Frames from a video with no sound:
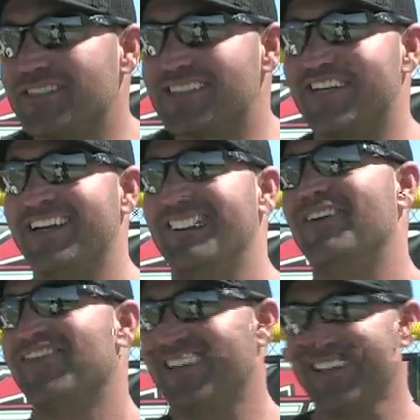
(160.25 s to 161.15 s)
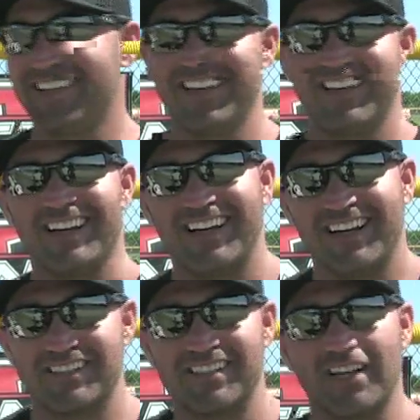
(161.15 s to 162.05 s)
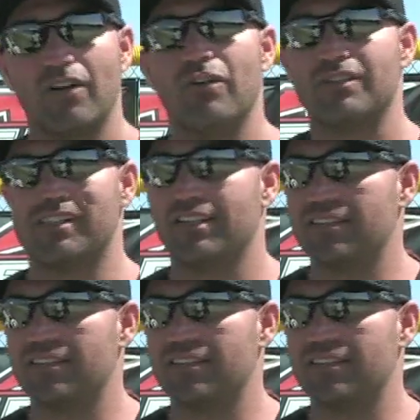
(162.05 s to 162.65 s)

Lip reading: is to stay healthy. Second goal is then